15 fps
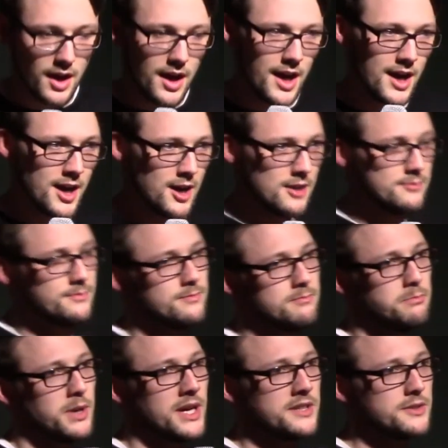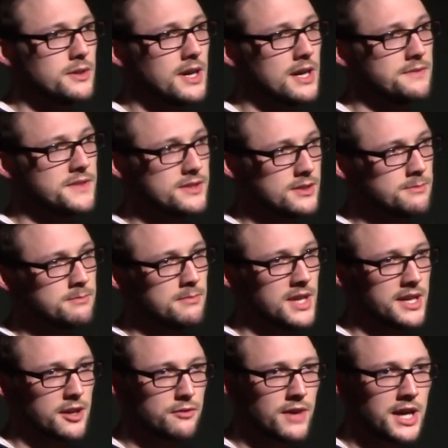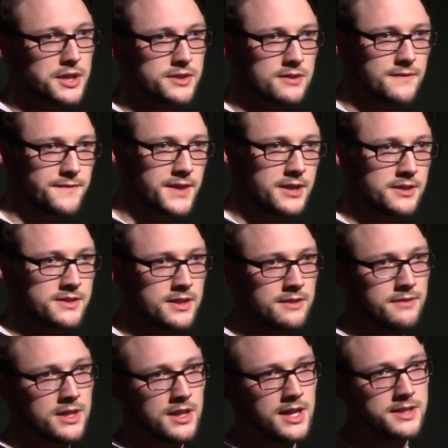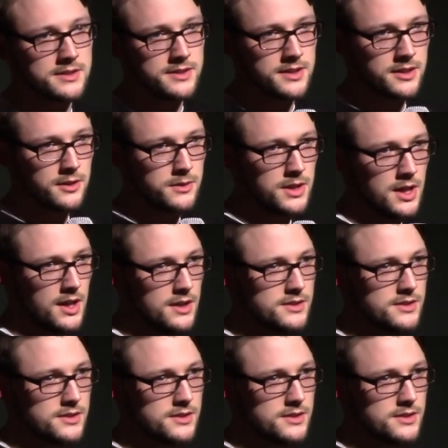But I do have some, like, irrational fears, I realized, you know,